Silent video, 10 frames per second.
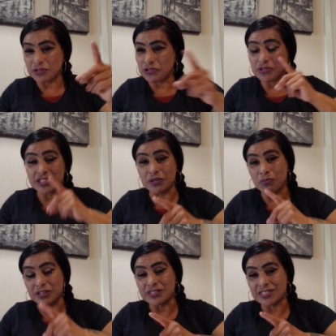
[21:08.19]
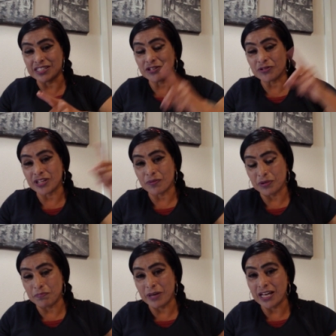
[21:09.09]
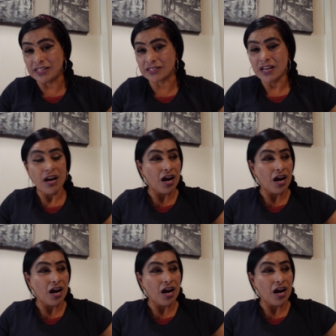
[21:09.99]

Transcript: when you see one sinner that repents,